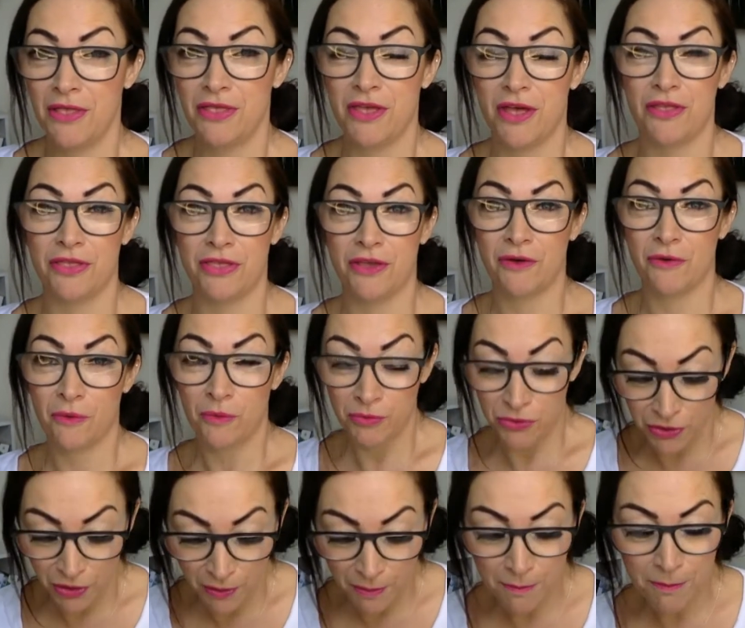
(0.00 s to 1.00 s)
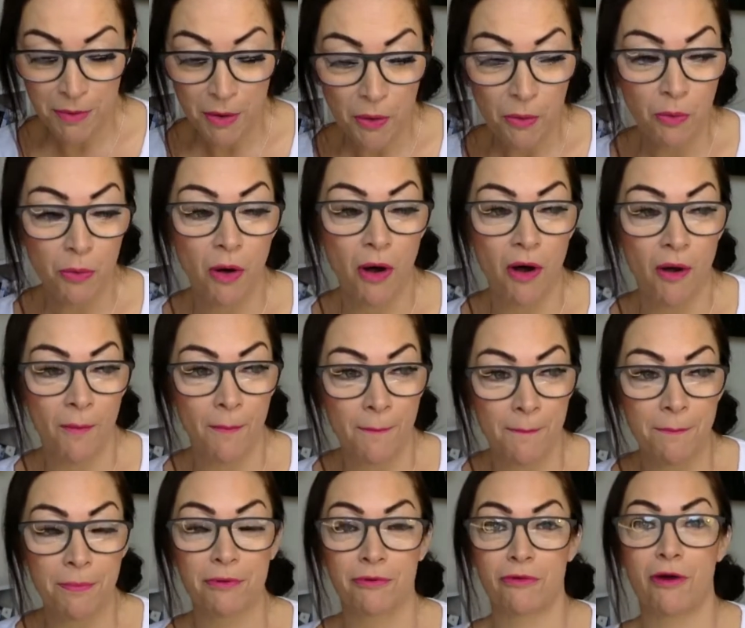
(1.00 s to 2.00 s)
that the number
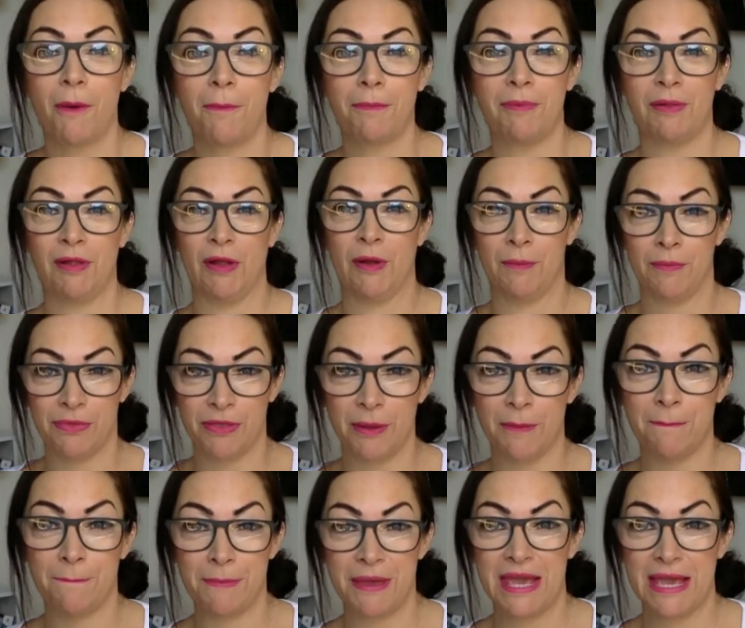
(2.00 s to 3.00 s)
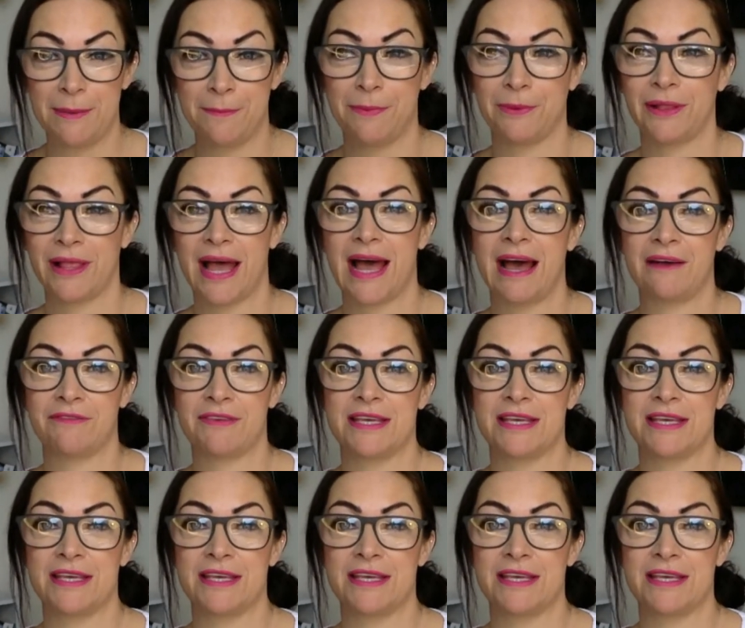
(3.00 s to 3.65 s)
one problem that people have